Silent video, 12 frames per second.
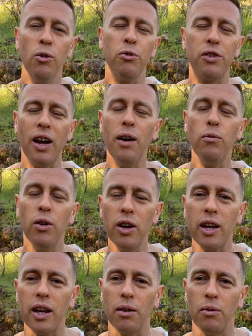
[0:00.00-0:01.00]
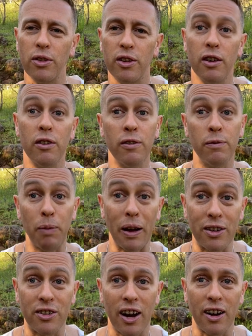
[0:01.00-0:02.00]
Well, start working with the
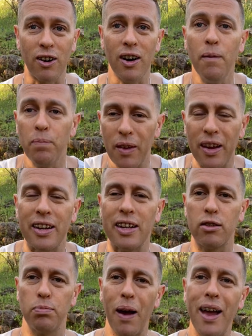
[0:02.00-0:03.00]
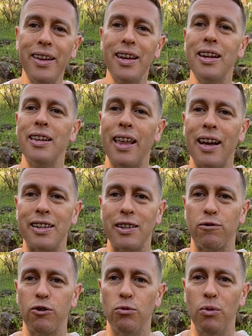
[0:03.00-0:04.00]
base chakra and expanding it in that
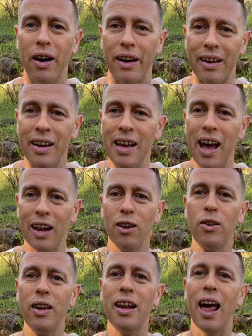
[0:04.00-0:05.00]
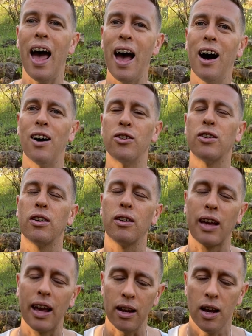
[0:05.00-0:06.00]
different way and looking at how you
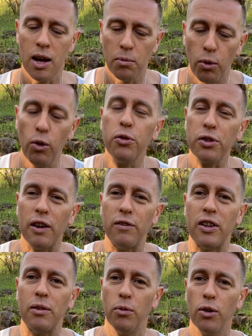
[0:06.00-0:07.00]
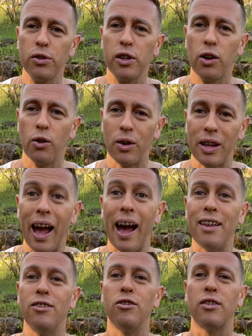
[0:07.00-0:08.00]
can get more safety, more security
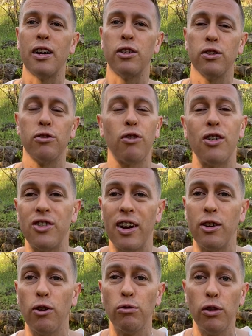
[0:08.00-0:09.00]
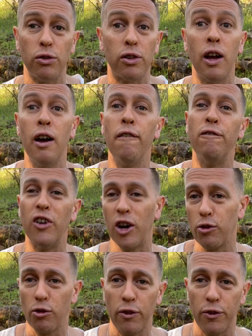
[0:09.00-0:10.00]
as you start to stretch out your roots
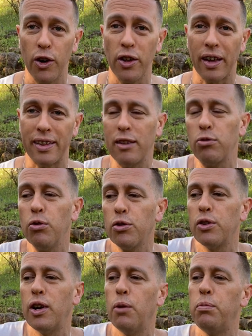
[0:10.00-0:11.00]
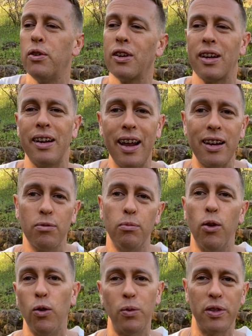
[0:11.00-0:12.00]
further and further. This will also help you to connect
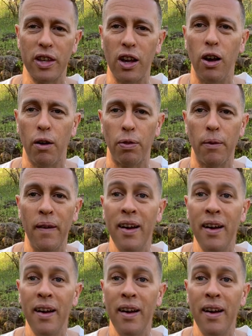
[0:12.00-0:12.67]
more with the earth.